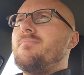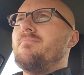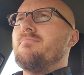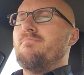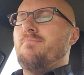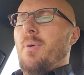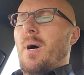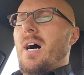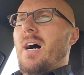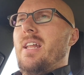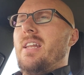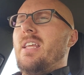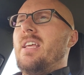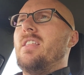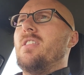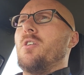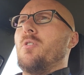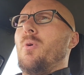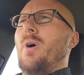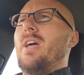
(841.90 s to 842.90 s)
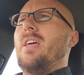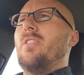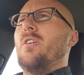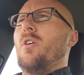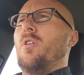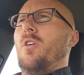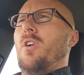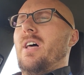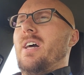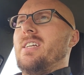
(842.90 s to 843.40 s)
But either way
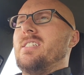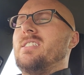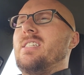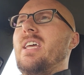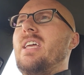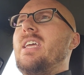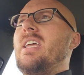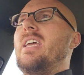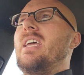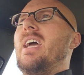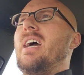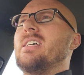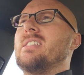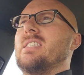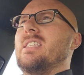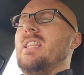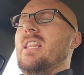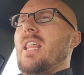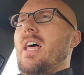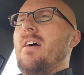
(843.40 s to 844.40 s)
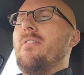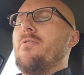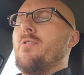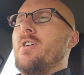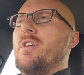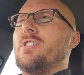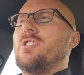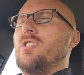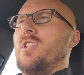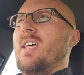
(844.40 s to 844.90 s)
though, to like say he has
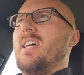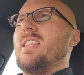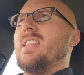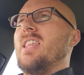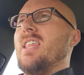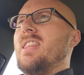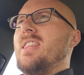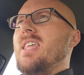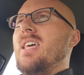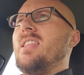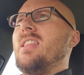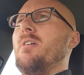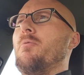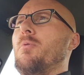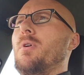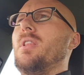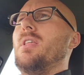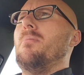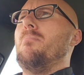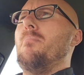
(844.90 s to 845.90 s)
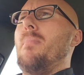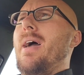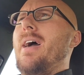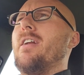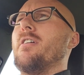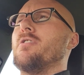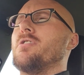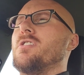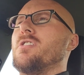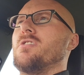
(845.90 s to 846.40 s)
leverage, like the thing that really
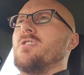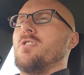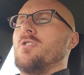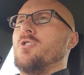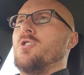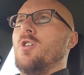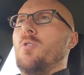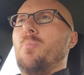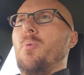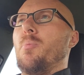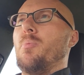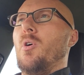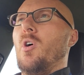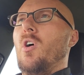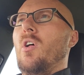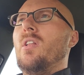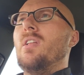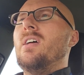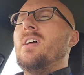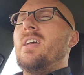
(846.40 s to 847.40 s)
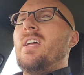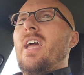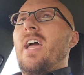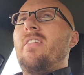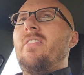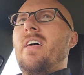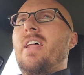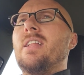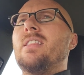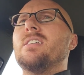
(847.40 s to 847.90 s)
matters is a Super Bowl.
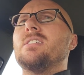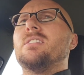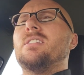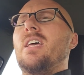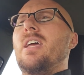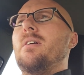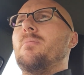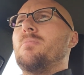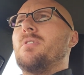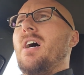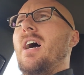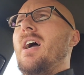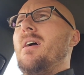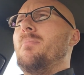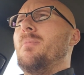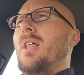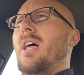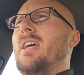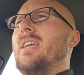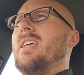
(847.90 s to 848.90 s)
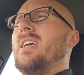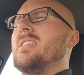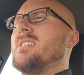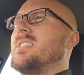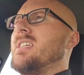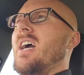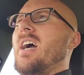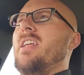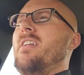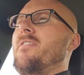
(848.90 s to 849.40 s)
And then at the same time, like it's
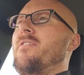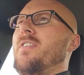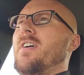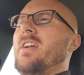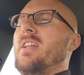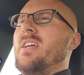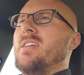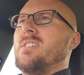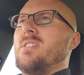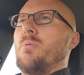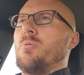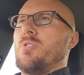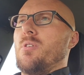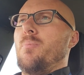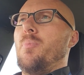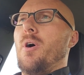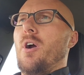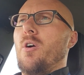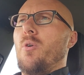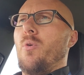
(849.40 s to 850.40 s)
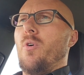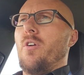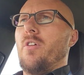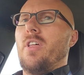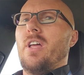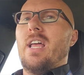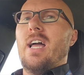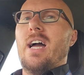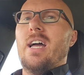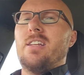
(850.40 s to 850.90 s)
kind of funny because there was a part where the
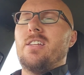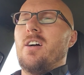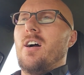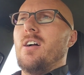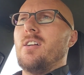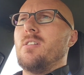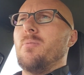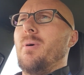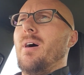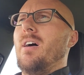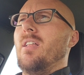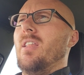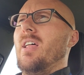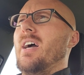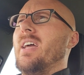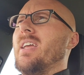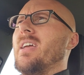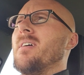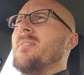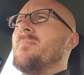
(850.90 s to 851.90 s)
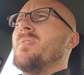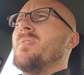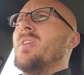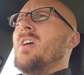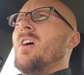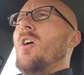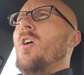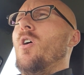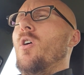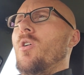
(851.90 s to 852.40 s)
guy talked about like,
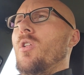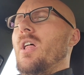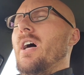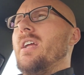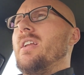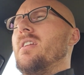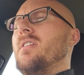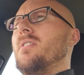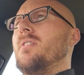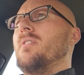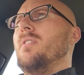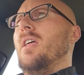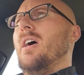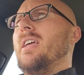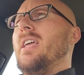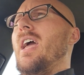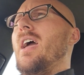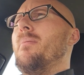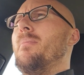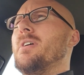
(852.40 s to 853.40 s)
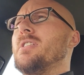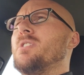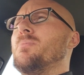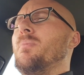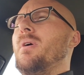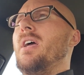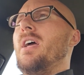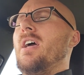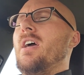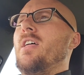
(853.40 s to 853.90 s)
oh, like Emmitt
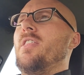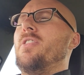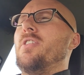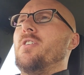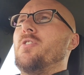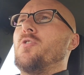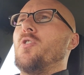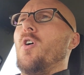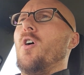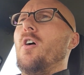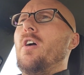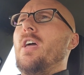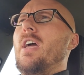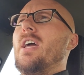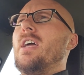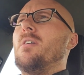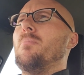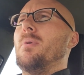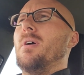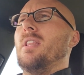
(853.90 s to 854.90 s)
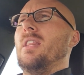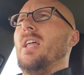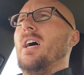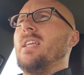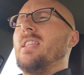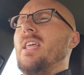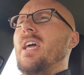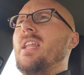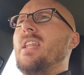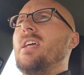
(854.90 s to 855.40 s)
Smith and Troy Aikman,
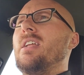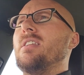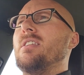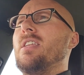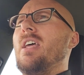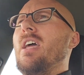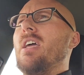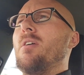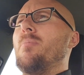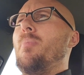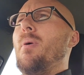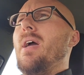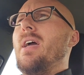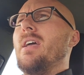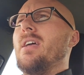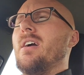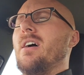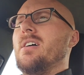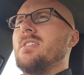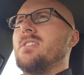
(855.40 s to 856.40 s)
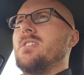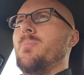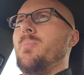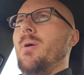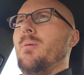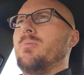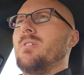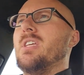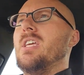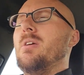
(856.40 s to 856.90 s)
like they didn't take pay cuts to be
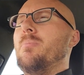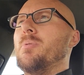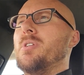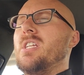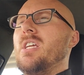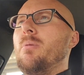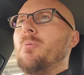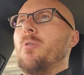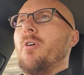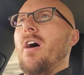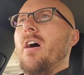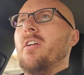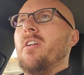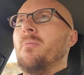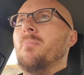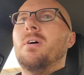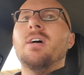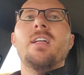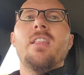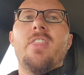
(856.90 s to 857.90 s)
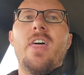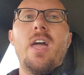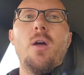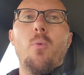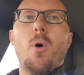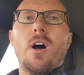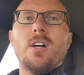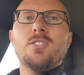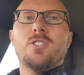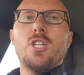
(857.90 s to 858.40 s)
able to keep a team around them. They
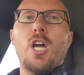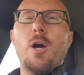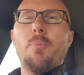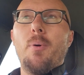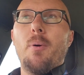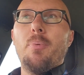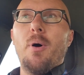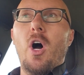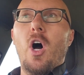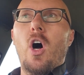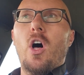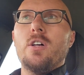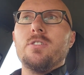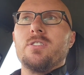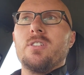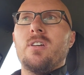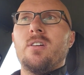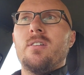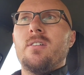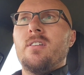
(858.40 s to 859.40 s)
won Super Bowls!